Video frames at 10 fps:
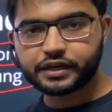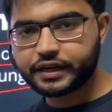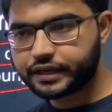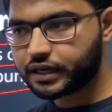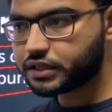
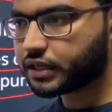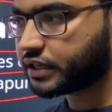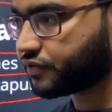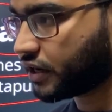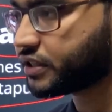areas, as
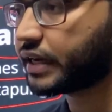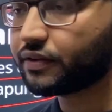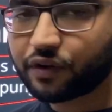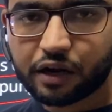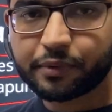far as the
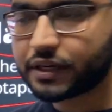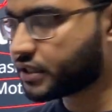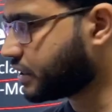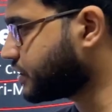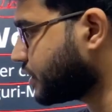environment is
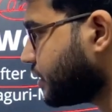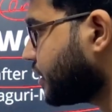concerned.